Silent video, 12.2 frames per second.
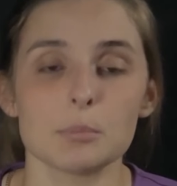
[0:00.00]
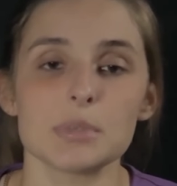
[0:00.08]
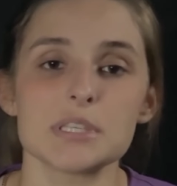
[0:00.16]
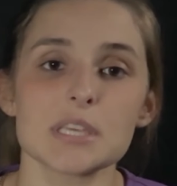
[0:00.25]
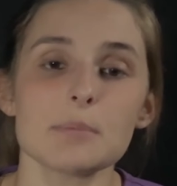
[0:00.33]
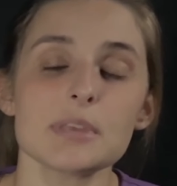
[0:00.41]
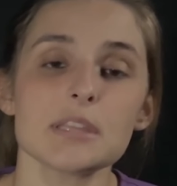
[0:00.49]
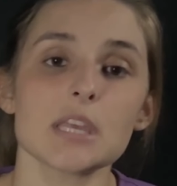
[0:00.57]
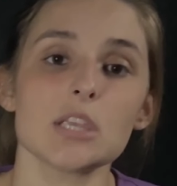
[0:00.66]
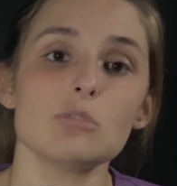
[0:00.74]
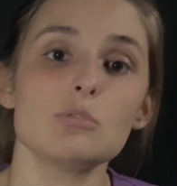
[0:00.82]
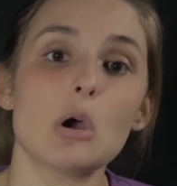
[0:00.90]
But something
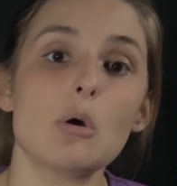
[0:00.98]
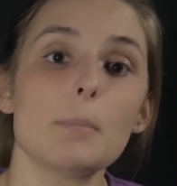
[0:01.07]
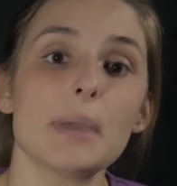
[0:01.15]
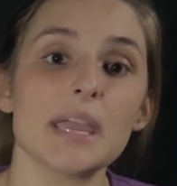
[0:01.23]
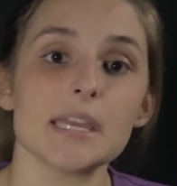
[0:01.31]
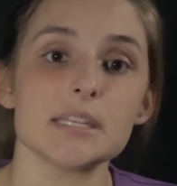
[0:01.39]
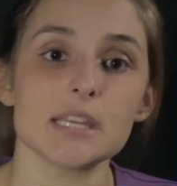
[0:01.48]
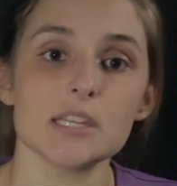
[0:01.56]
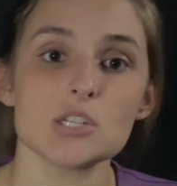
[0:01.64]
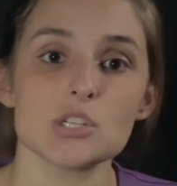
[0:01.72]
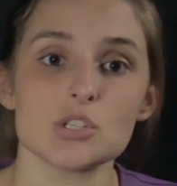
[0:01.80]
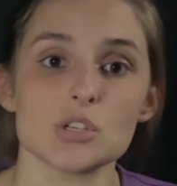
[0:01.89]
that you don't pay
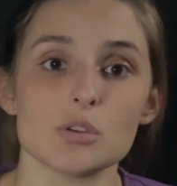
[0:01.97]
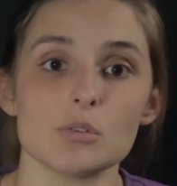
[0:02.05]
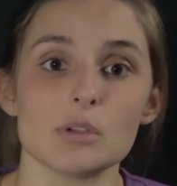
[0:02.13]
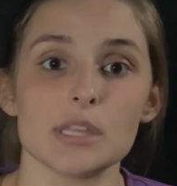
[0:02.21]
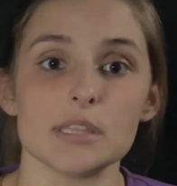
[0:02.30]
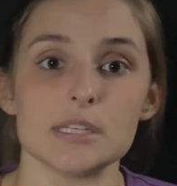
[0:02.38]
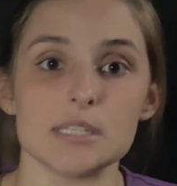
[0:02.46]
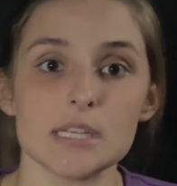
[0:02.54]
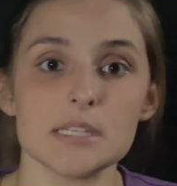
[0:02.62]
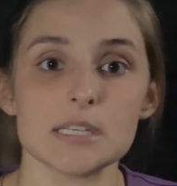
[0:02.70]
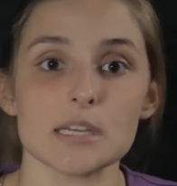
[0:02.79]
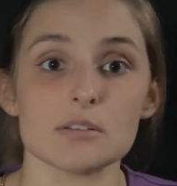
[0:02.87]
attention to in the
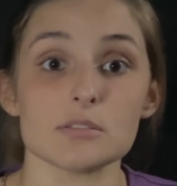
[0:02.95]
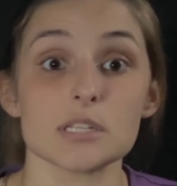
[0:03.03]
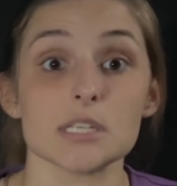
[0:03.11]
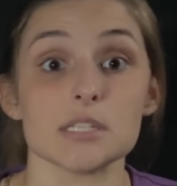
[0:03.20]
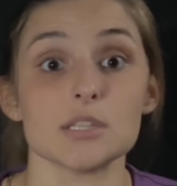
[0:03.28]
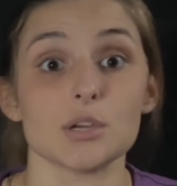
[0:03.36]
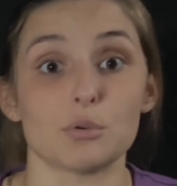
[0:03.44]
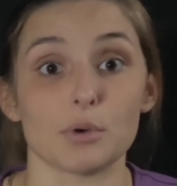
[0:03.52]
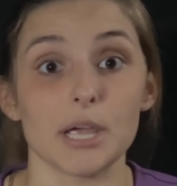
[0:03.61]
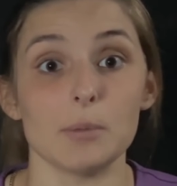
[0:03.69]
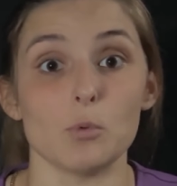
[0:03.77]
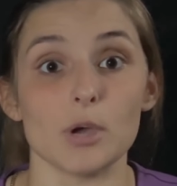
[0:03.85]
details is the
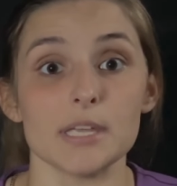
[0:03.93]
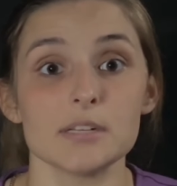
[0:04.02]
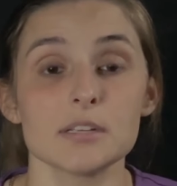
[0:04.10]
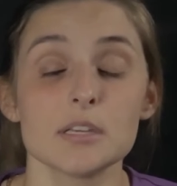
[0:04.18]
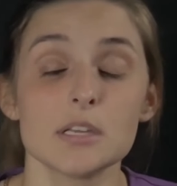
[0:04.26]
gram weight.